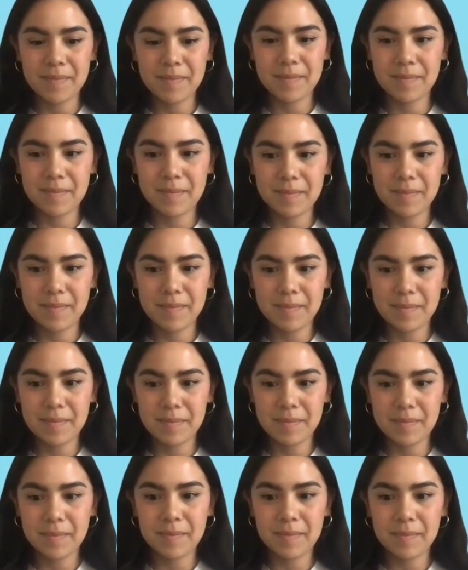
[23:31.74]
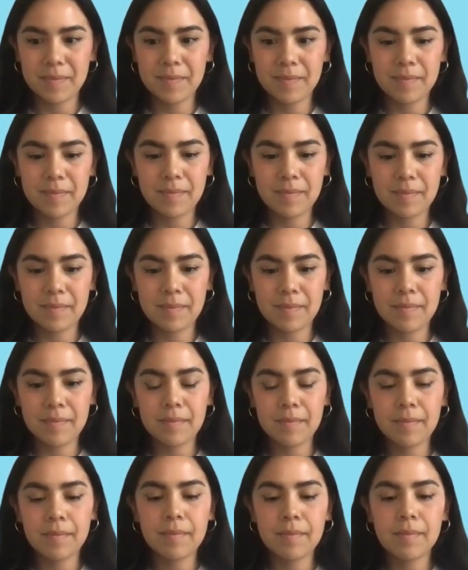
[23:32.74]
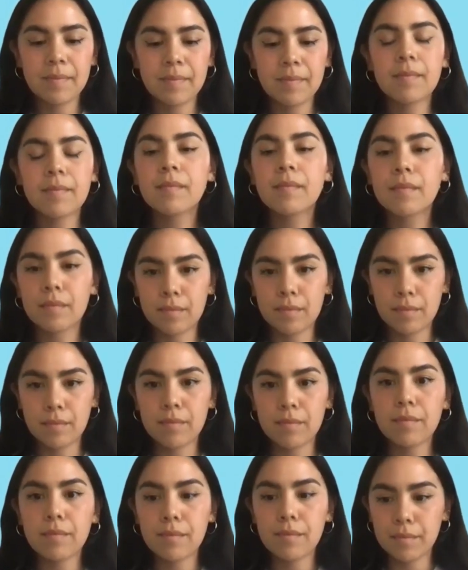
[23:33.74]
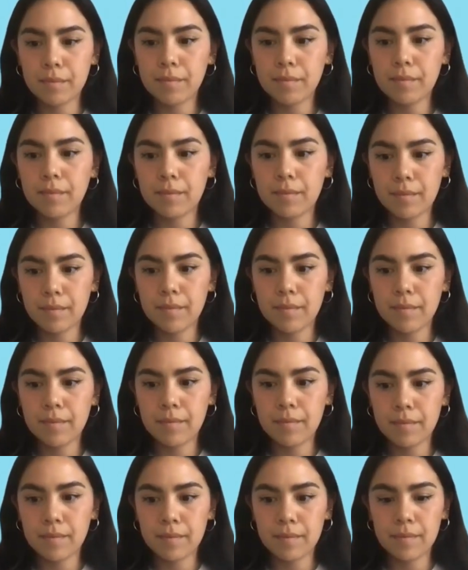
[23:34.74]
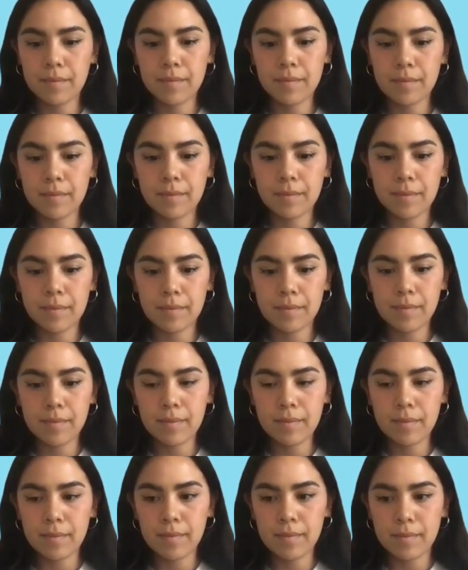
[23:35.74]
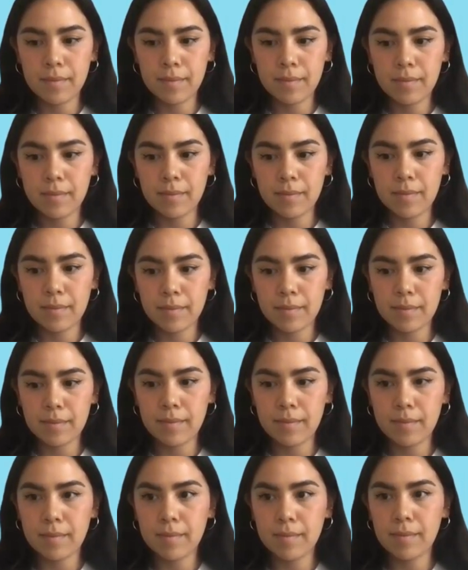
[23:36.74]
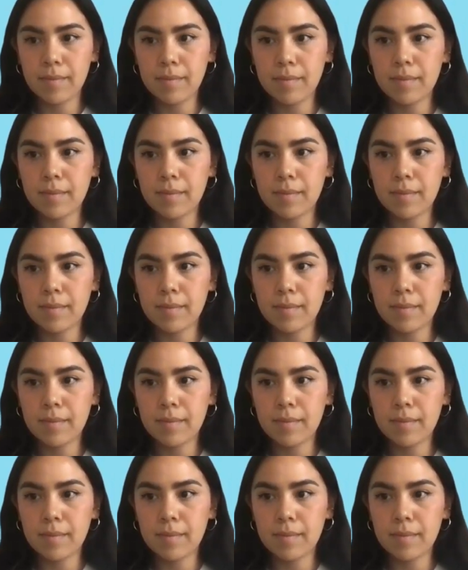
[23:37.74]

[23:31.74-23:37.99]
[no speech]